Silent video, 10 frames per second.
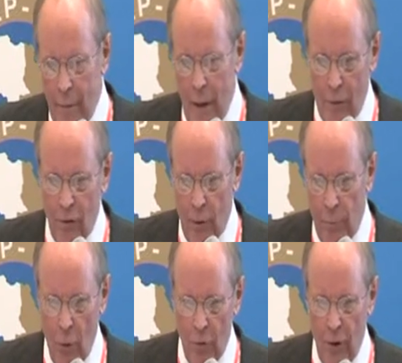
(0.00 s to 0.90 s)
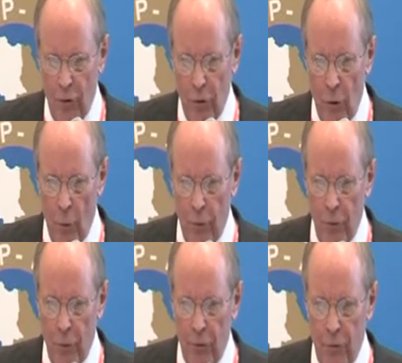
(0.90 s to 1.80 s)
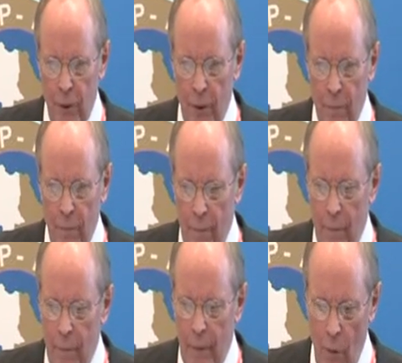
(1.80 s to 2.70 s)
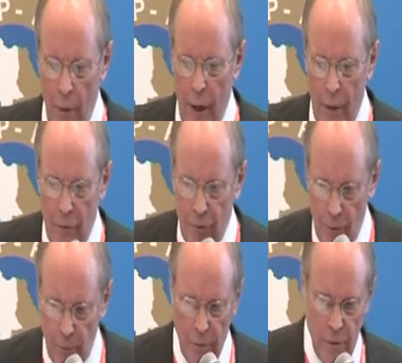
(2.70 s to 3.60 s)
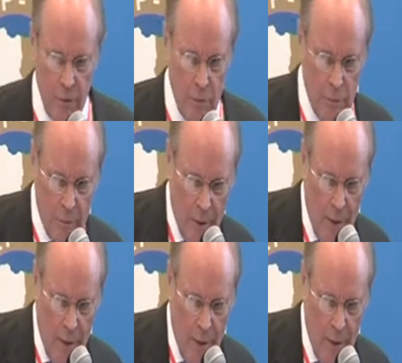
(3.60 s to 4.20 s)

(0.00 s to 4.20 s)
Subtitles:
that's the process you go through to get the okay to